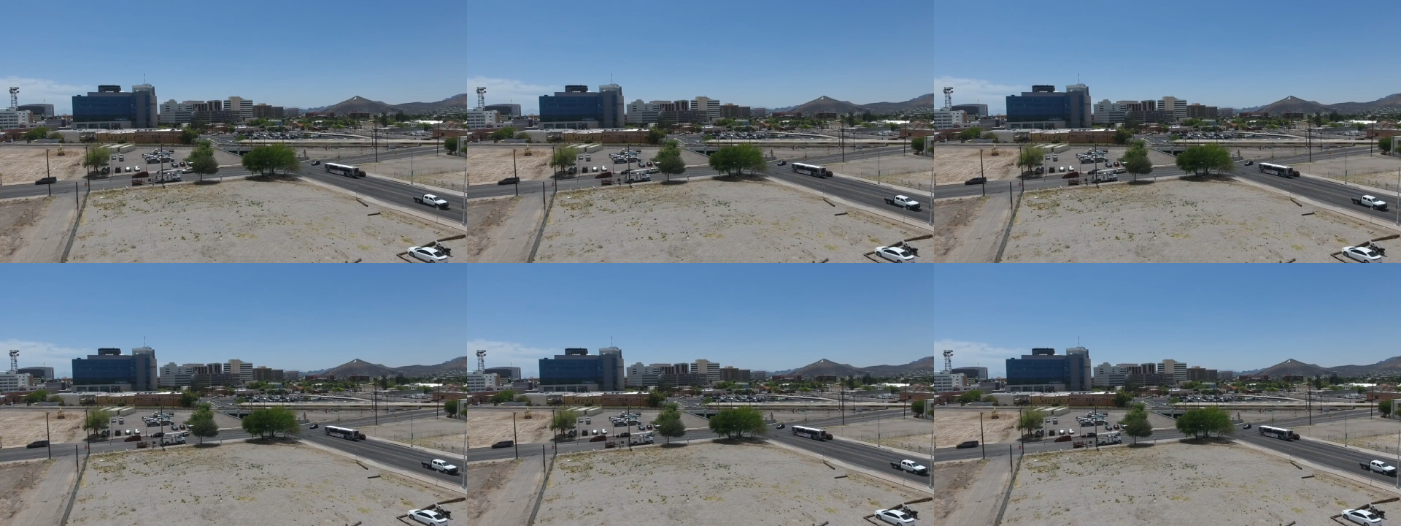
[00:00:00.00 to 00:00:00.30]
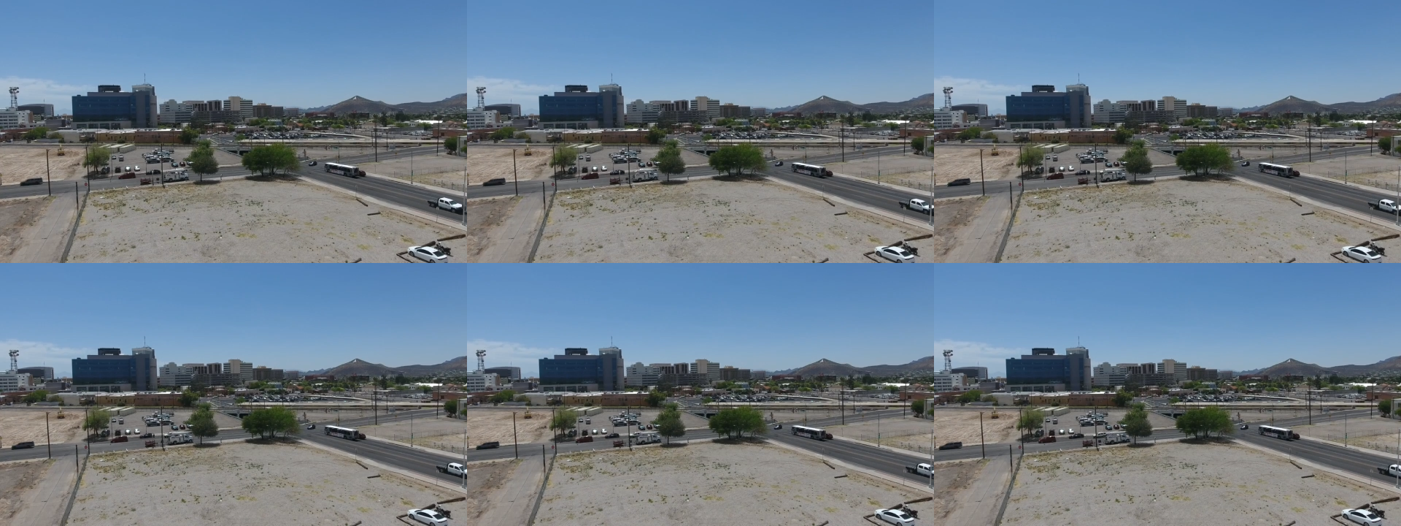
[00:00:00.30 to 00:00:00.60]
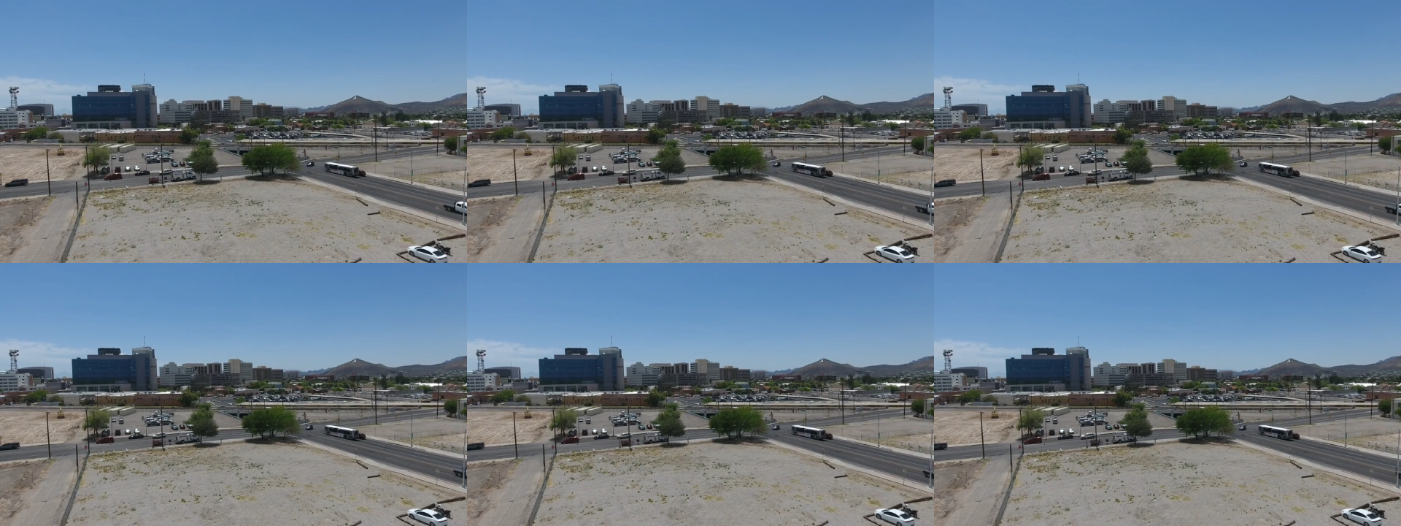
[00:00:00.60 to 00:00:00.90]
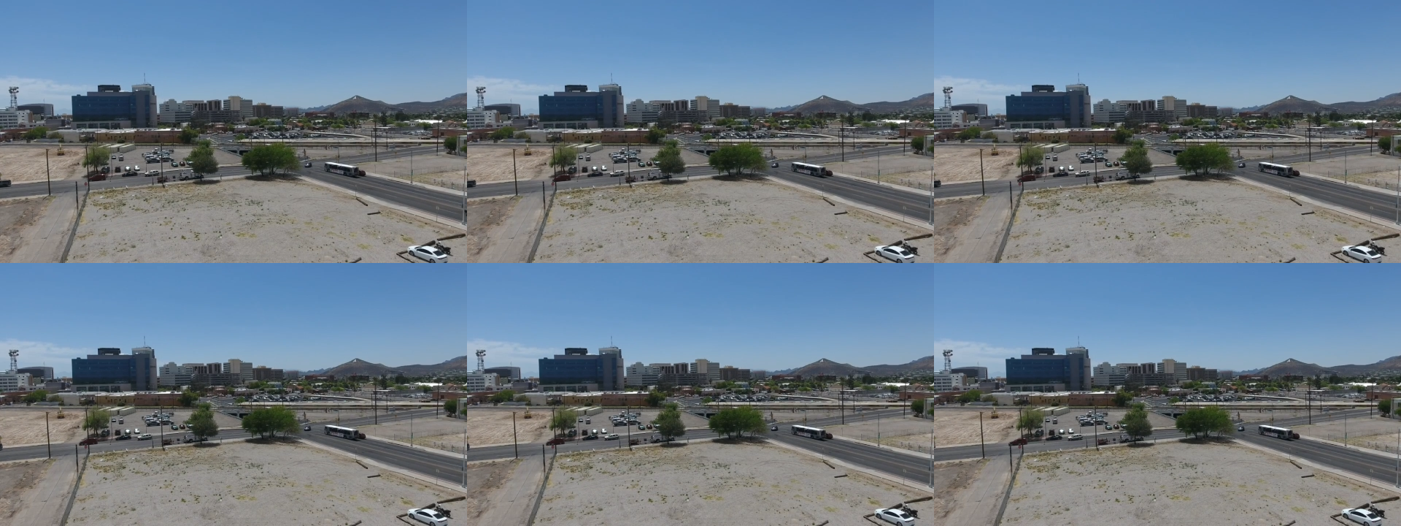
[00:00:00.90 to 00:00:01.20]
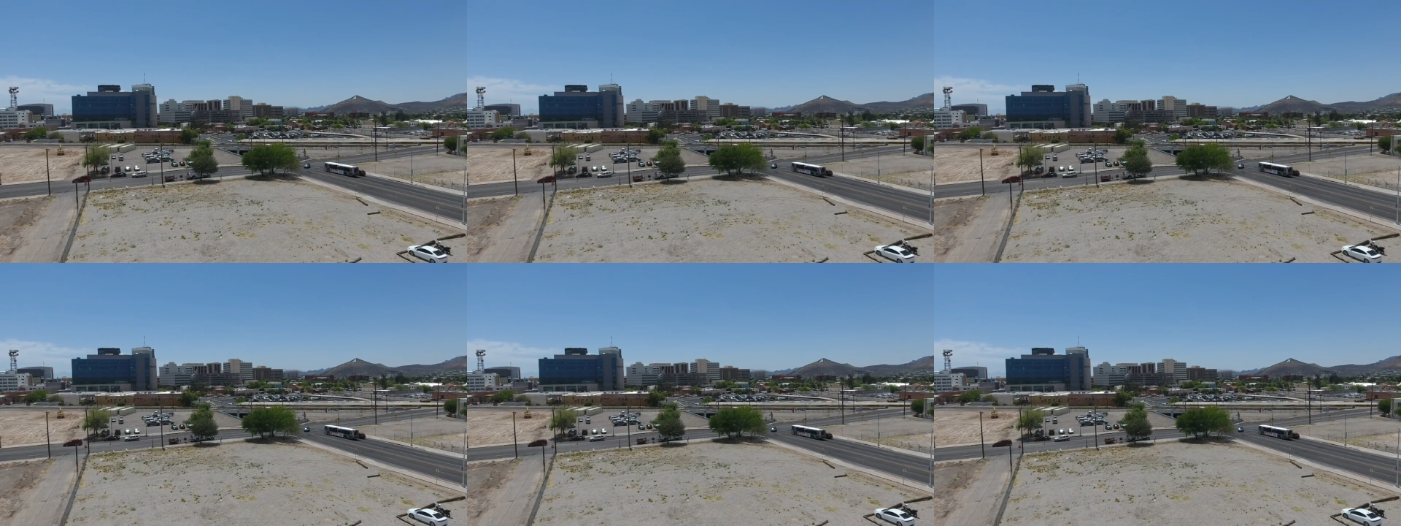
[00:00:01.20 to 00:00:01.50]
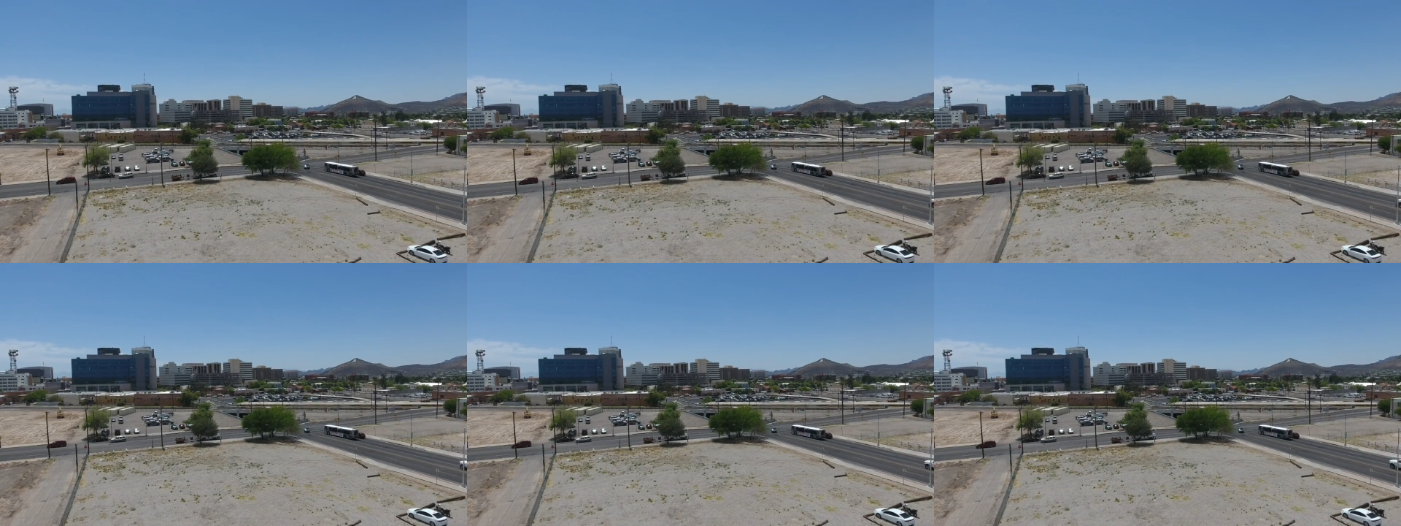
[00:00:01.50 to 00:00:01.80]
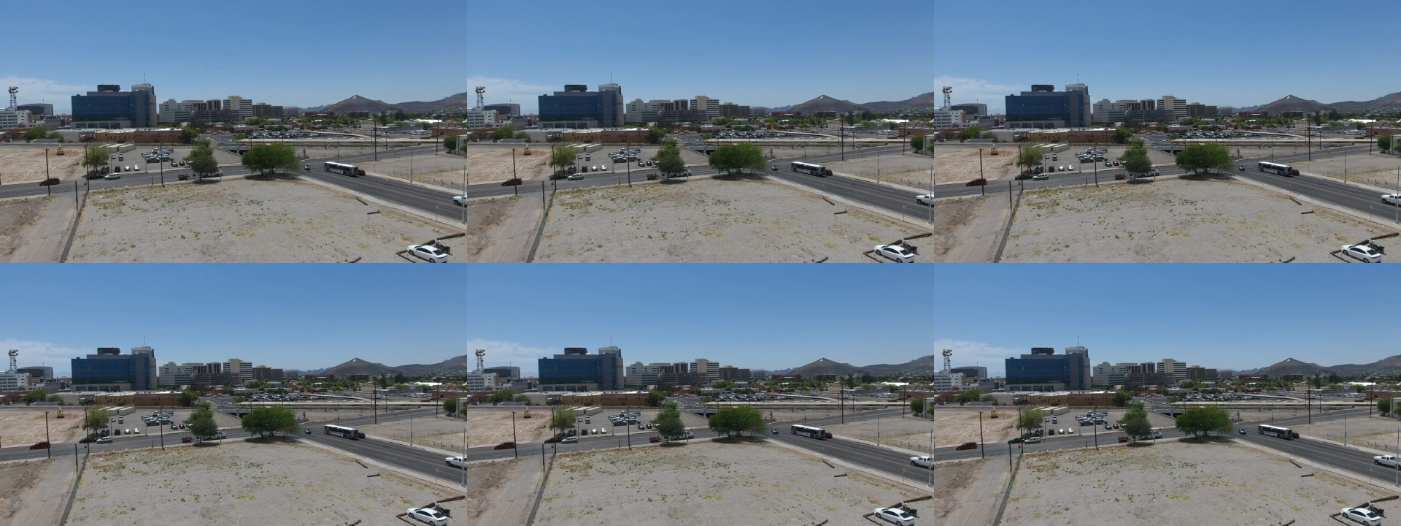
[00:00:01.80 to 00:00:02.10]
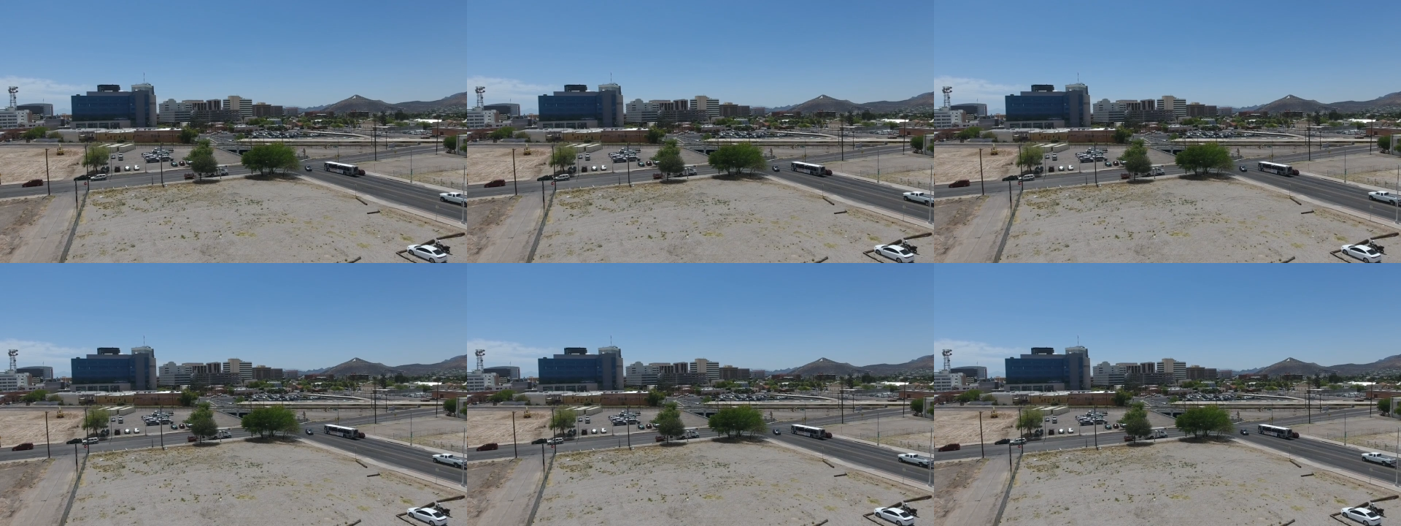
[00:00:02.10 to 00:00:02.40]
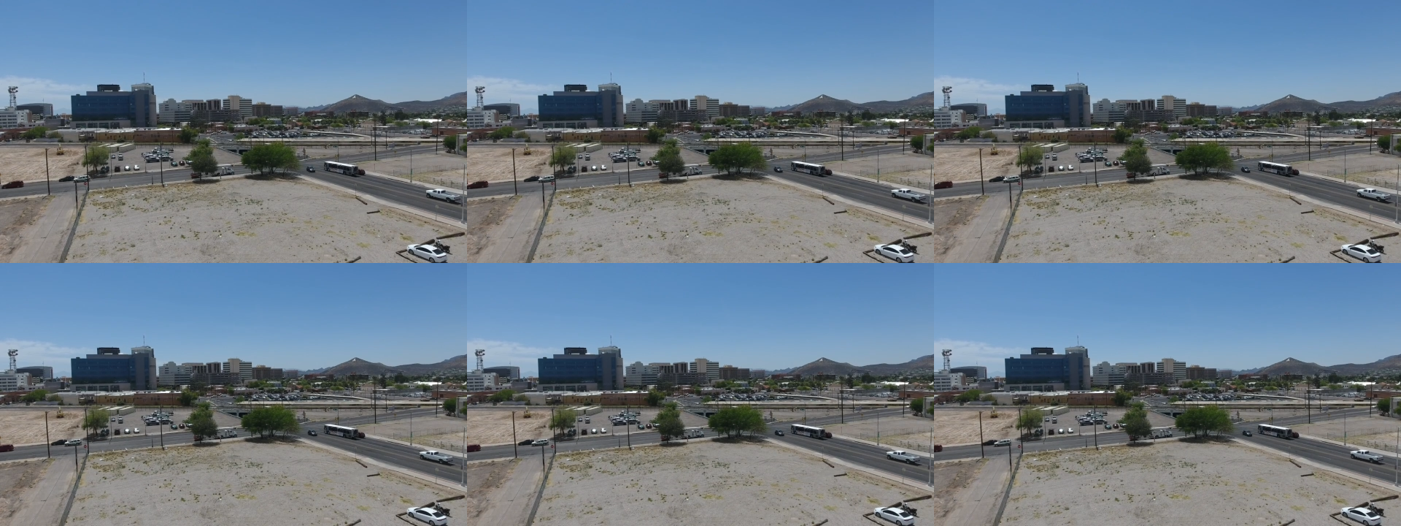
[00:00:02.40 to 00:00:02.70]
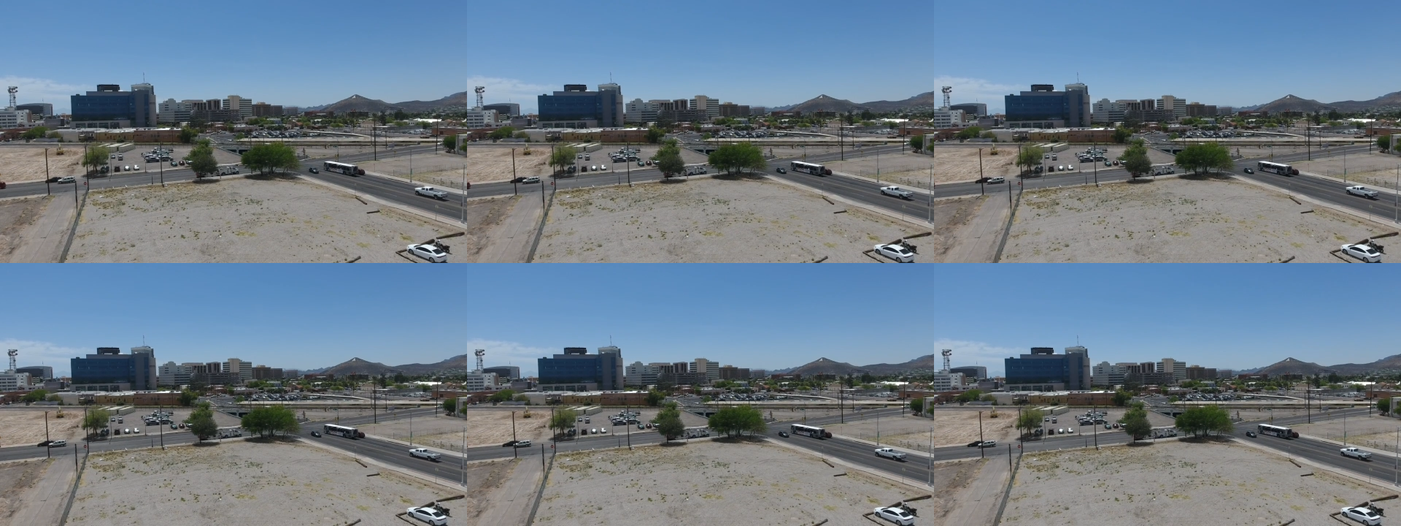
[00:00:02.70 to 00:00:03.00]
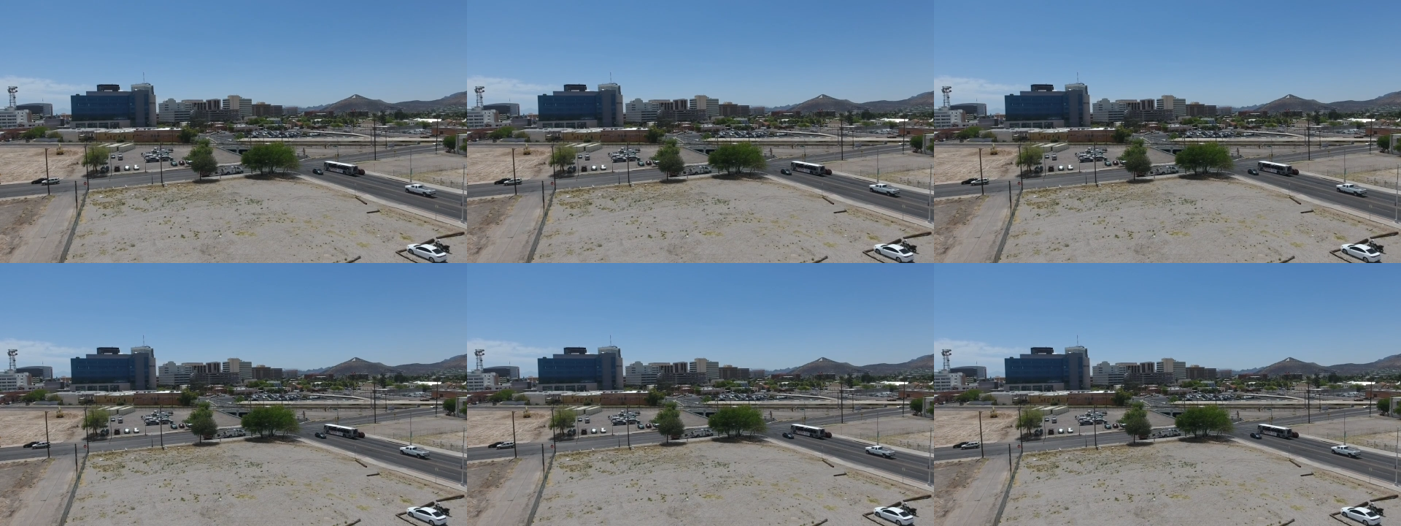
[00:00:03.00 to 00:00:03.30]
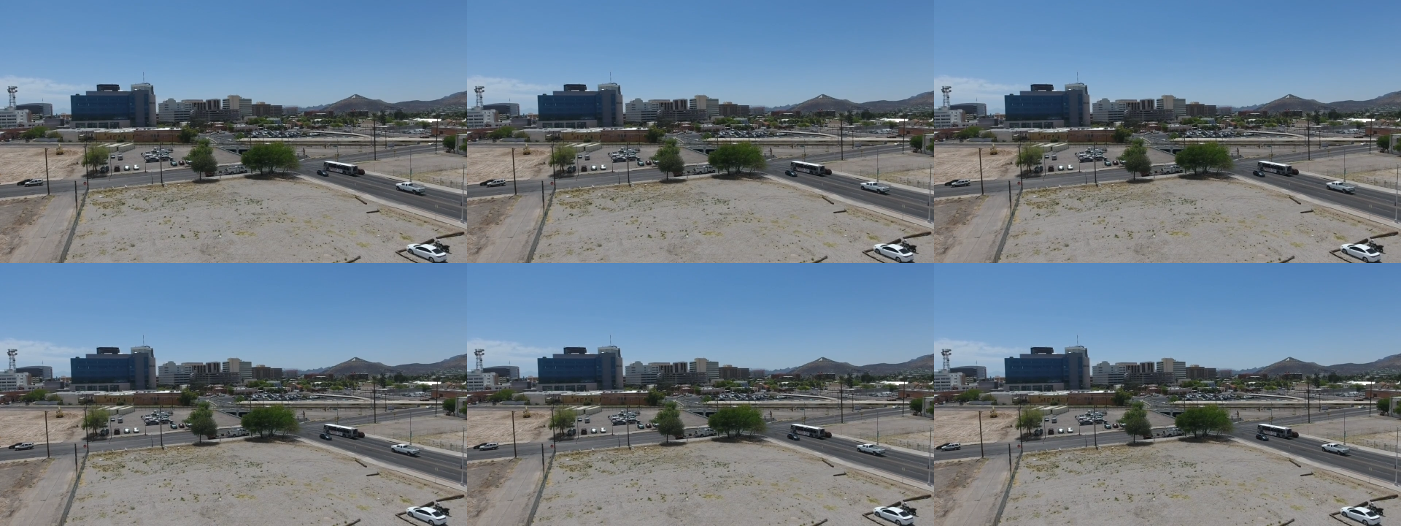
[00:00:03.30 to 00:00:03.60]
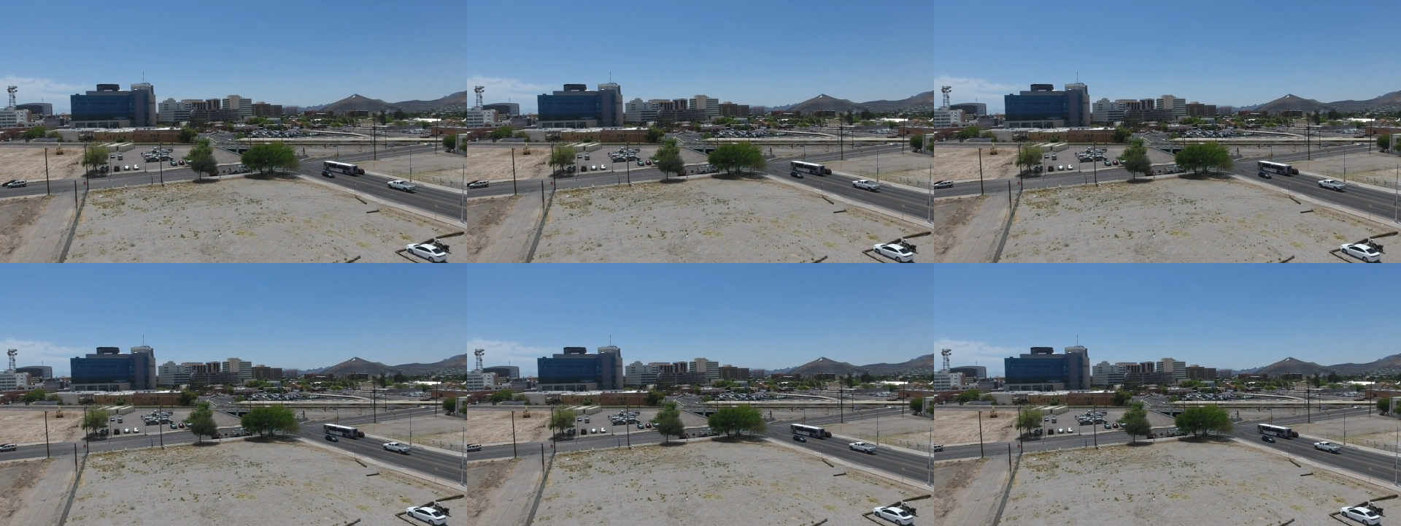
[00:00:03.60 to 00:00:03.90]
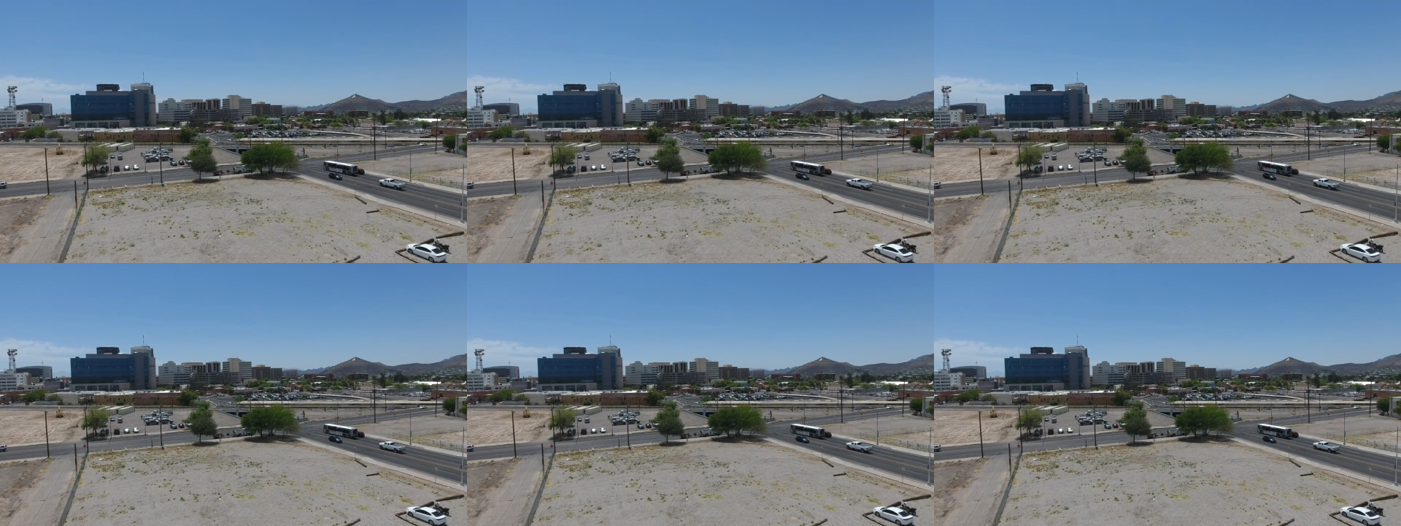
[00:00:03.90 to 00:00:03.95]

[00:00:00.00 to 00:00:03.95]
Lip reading: No face is visible, so there are no lips to read.